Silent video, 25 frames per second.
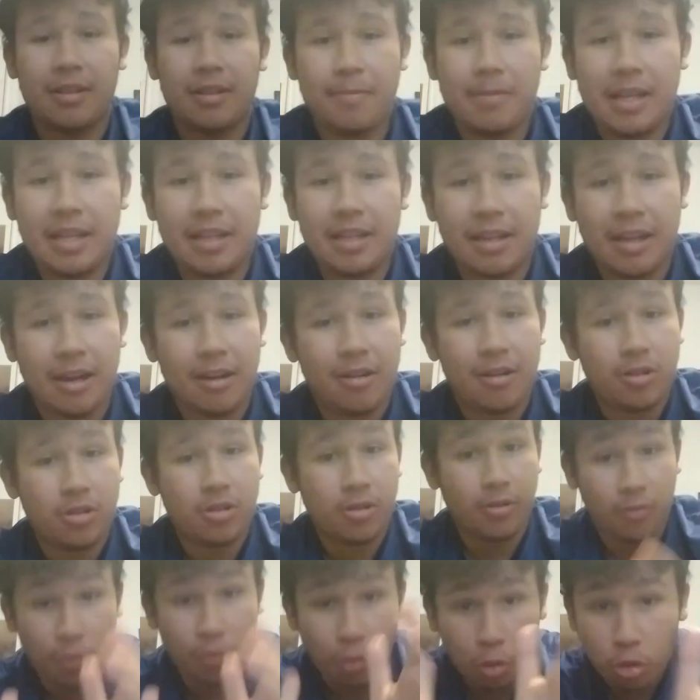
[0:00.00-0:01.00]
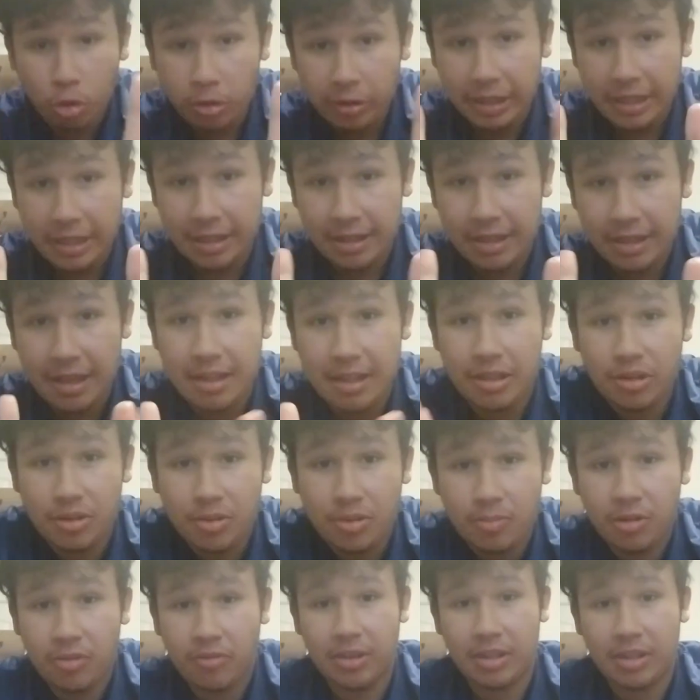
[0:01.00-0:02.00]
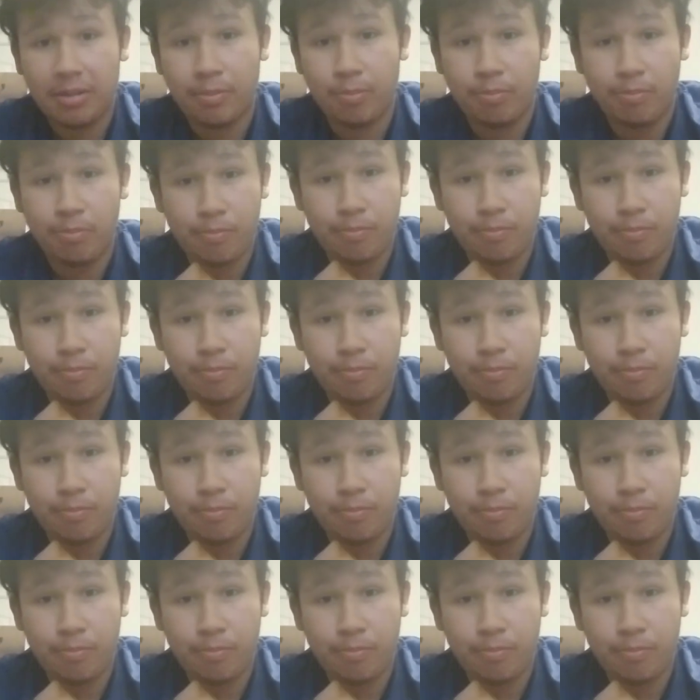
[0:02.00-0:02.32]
main character fully in this movie.